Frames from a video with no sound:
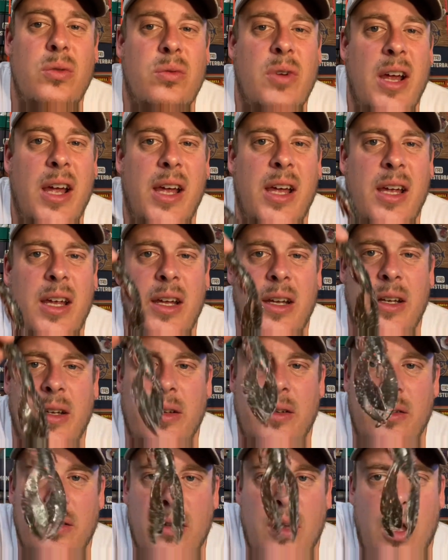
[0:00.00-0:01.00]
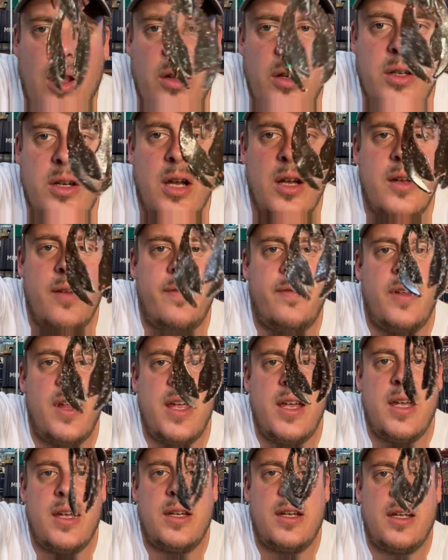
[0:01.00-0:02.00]
red, and other kind of
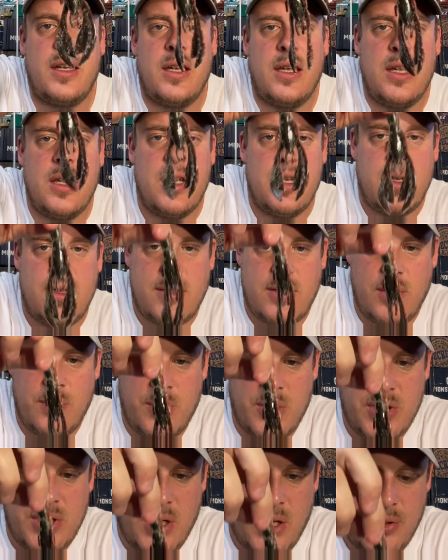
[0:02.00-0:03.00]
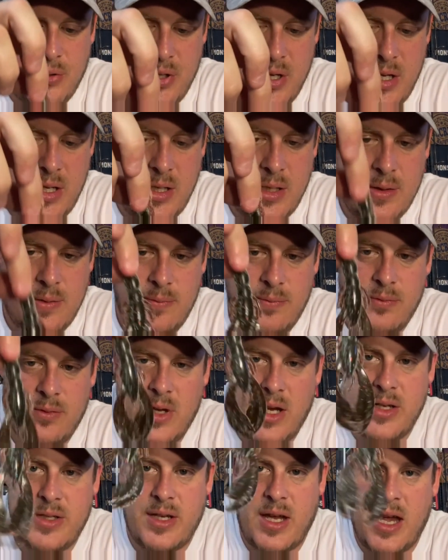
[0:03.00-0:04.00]
flake in it. Super salty,
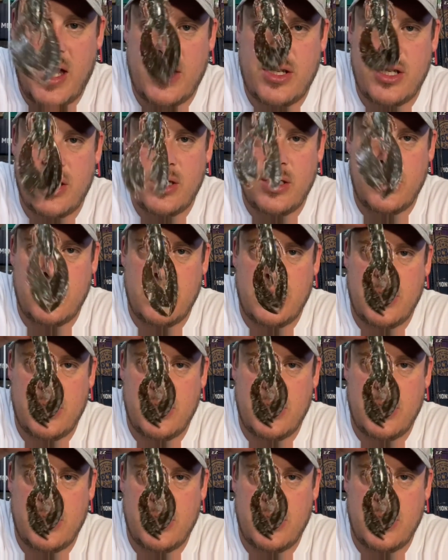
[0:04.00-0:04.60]
nice action.